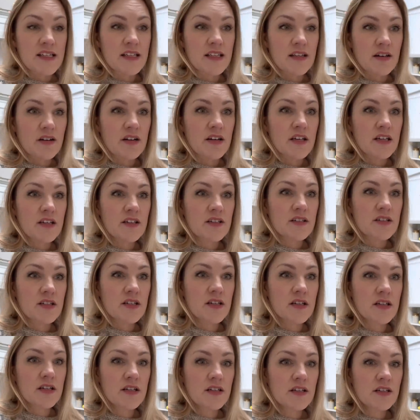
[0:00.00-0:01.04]
that I
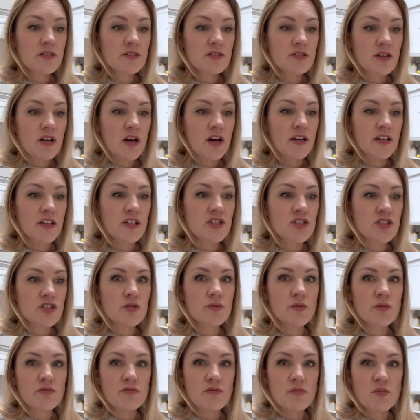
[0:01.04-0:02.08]
could do
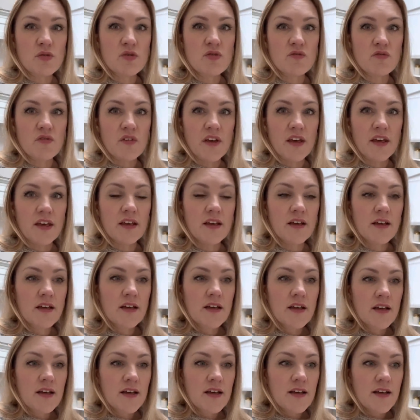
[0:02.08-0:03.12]
with removing.
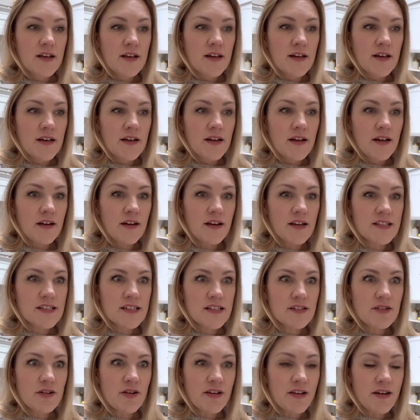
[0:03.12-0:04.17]
And I
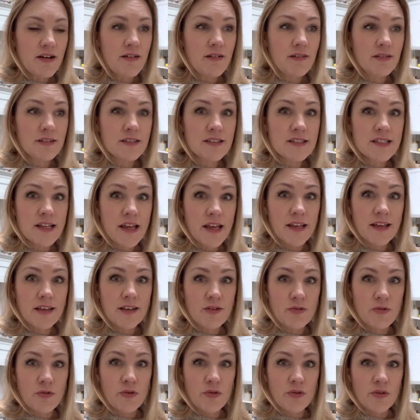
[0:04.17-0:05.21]
said, I can't take
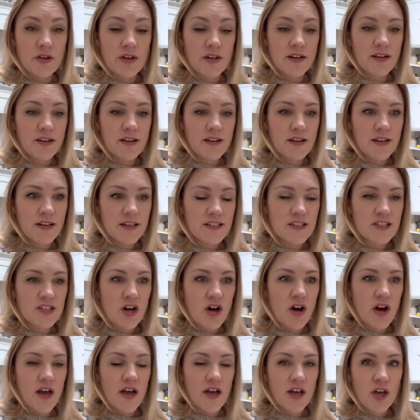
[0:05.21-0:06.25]
your
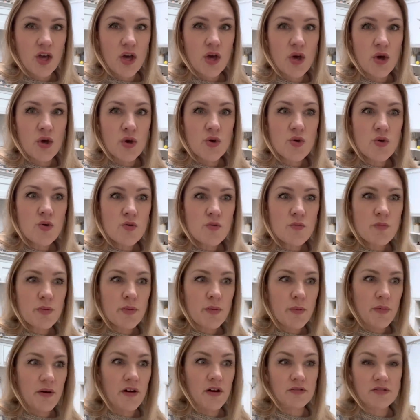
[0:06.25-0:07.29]
entire coop. I
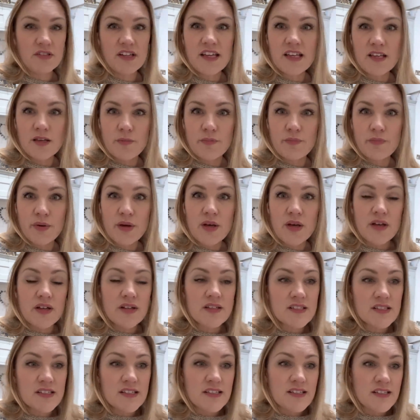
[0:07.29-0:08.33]
mean, I'll take your
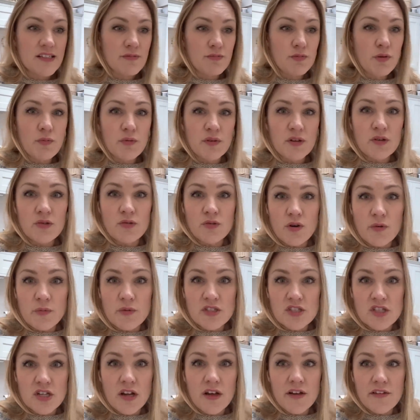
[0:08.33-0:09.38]
birds because they've probably not got
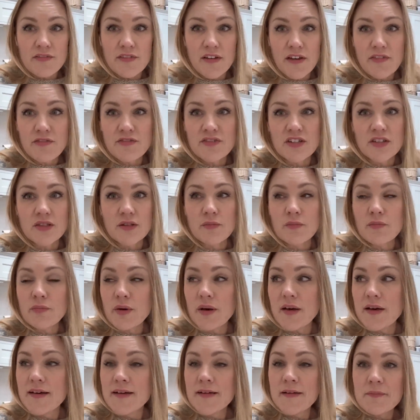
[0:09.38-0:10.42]
much life left in them,
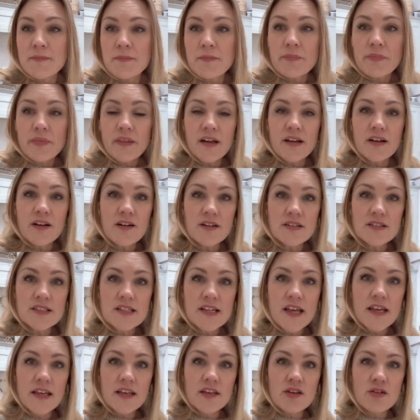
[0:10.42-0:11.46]
but I can't
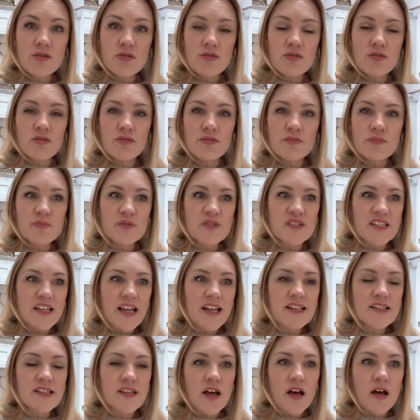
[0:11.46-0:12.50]
take your
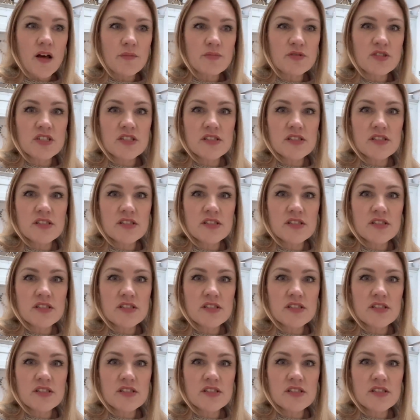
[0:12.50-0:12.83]
setup.